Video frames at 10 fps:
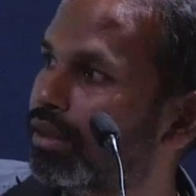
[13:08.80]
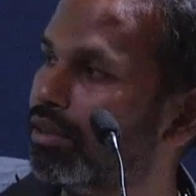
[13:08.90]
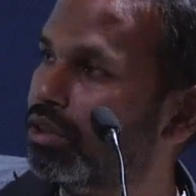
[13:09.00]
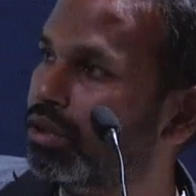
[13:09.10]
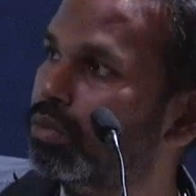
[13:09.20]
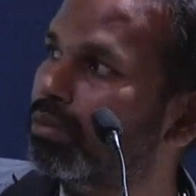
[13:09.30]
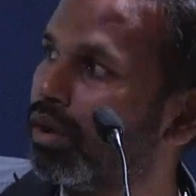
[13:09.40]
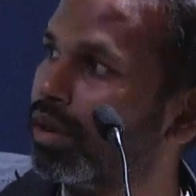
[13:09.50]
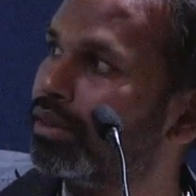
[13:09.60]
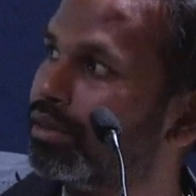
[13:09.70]
new
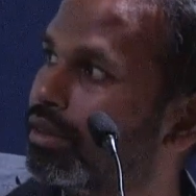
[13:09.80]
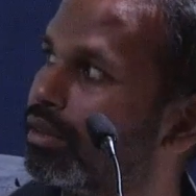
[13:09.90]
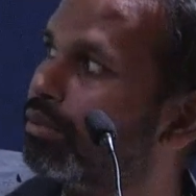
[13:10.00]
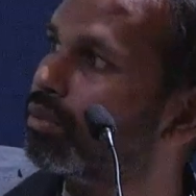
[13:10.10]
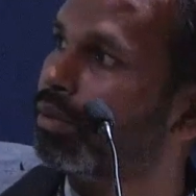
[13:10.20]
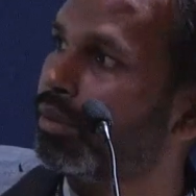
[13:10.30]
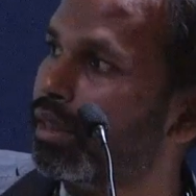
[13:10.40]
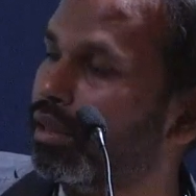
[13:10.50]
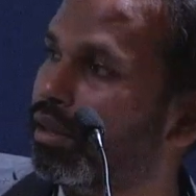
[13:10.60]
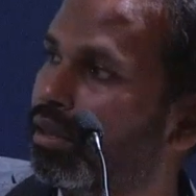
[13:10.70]
modeling systems were
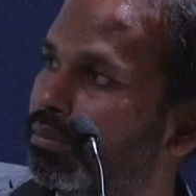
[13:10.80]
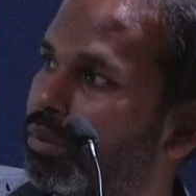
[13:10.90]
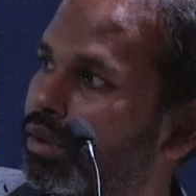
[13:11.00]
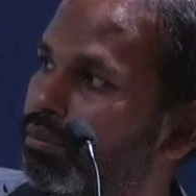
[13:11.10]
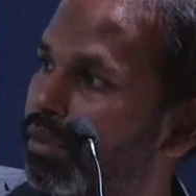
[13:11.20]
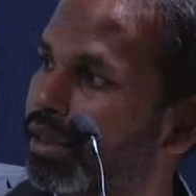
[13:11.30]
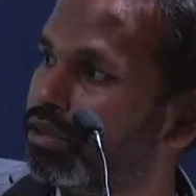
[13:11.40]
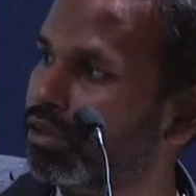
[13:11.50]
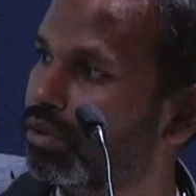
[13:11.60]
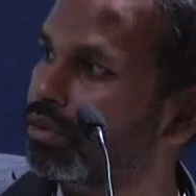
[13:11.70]
put in
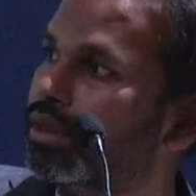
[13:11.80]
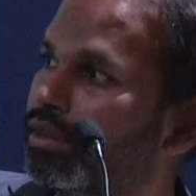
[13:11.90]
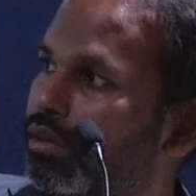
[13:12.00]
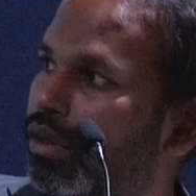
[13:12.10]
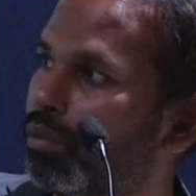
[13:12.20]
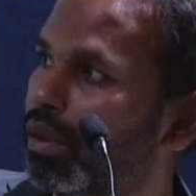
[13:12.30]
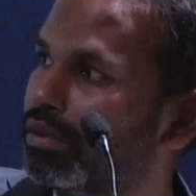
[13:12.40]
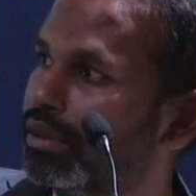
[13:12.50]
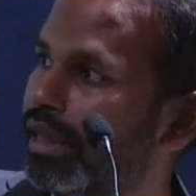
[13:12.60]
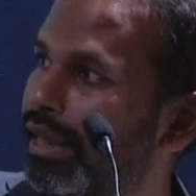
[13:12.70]
place to do this.
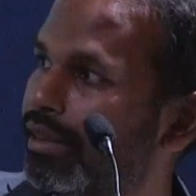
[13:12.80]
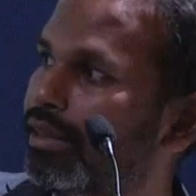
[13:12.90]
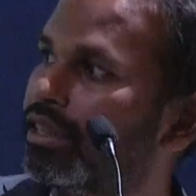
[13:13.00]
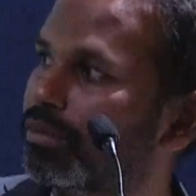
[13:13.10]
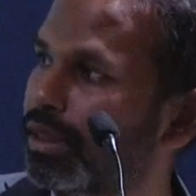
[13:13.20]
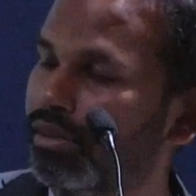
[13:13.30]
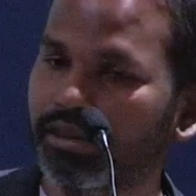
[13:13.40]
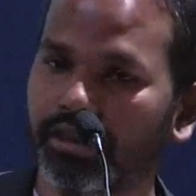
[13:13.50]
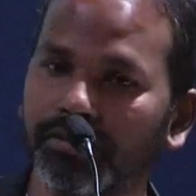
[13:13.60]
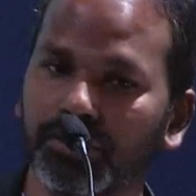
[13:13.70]
One is the ATSP
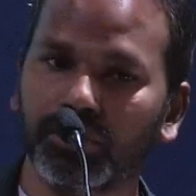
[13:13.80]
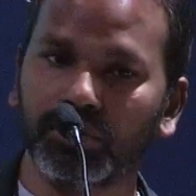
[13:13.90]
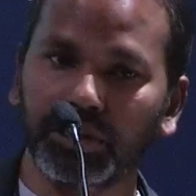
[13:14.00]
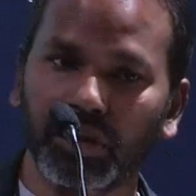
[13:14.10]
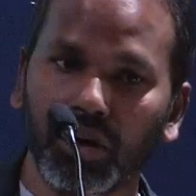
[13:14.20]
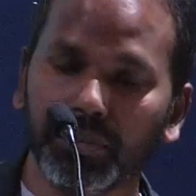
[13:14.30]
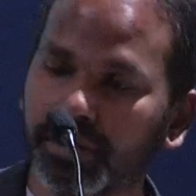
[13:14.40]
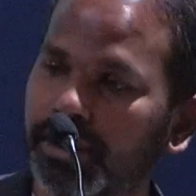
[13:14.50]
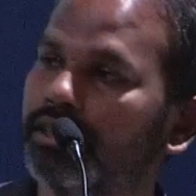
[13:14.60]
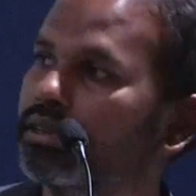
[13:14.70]
itself, so the
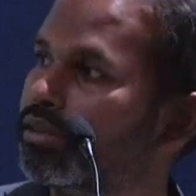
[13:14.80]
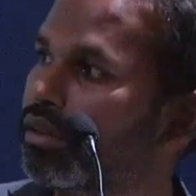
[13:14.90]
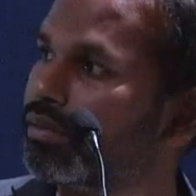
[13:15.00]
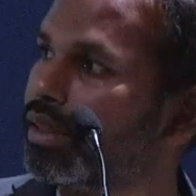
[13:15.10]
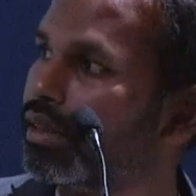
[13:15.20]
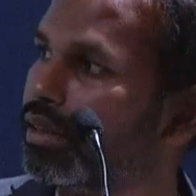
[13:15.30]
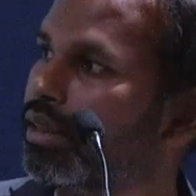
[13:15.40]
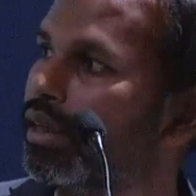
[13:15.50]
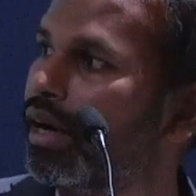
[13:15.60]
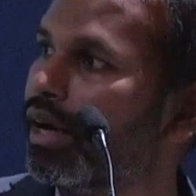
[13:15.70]
operations of that,
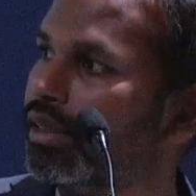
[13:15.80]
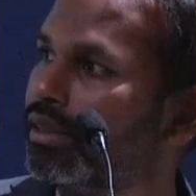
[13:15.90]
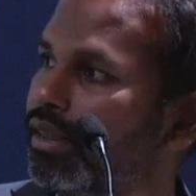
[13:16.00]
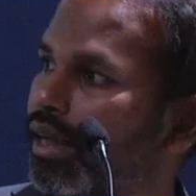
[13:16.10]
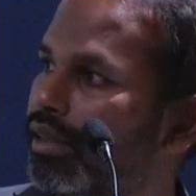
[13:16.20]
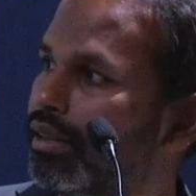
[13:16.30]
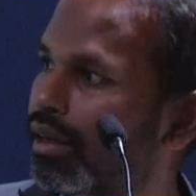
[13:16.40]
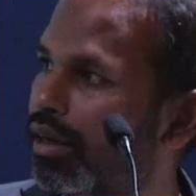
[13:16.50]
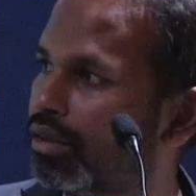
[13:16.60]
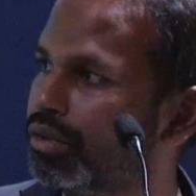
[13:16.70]
understanding
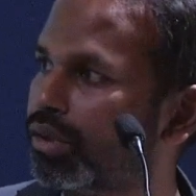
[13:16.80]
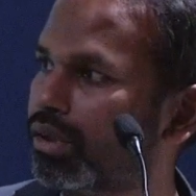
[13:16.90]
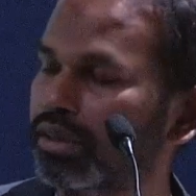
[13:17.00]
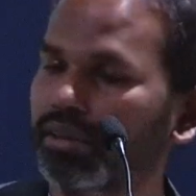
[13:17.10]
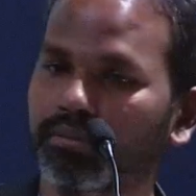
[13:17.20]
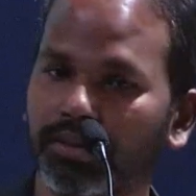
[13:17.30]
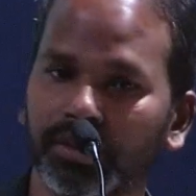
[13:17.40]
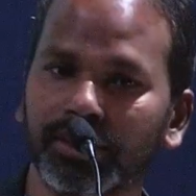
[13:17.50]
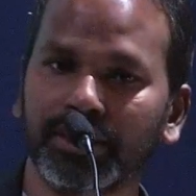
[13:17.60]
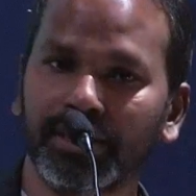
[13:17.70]
how sorting and
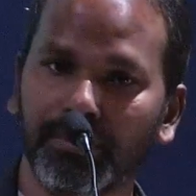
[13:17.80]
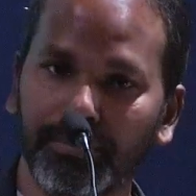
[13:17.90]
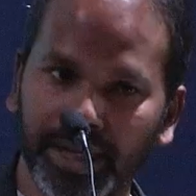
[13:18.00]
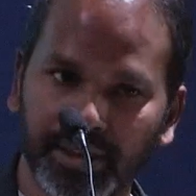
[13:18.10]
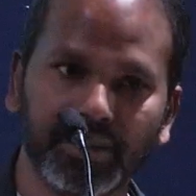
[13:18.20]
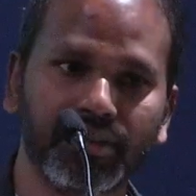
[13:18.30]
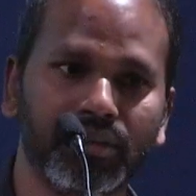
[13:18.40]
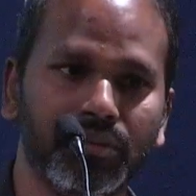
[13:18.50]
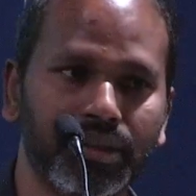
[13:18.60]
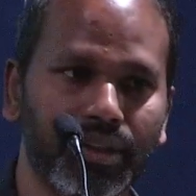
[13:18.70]
processing and the
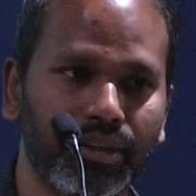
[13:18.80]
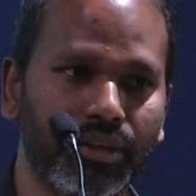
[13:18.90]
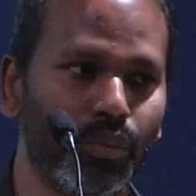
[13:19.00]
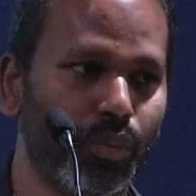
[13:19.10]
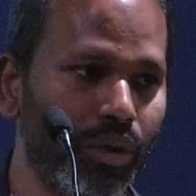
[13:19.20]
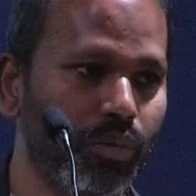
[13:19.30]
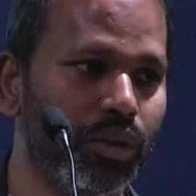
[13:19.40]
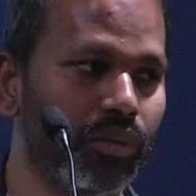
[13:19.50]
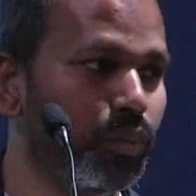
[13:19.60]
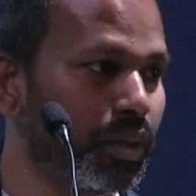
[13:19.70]
mechanisms will
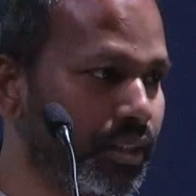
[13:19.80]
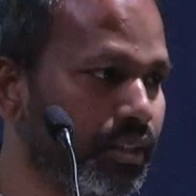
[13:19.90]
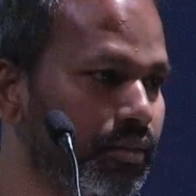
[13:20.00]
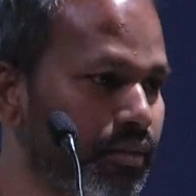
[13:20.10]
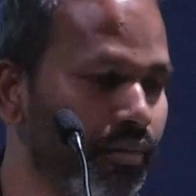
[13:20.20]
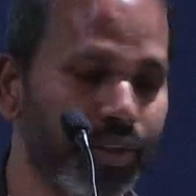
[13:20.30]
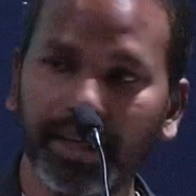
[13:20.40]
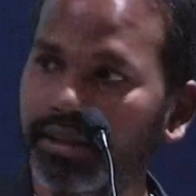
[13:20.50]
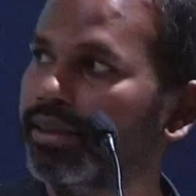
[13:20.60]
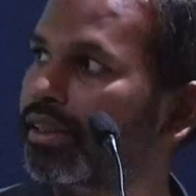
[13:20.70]
work within the
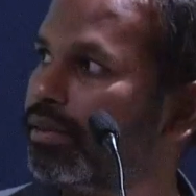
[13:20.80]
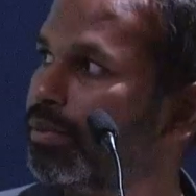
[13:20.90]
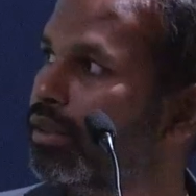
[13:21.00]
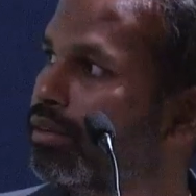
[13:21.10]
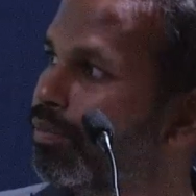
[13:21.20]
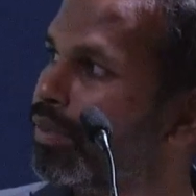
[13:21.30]
ATSP.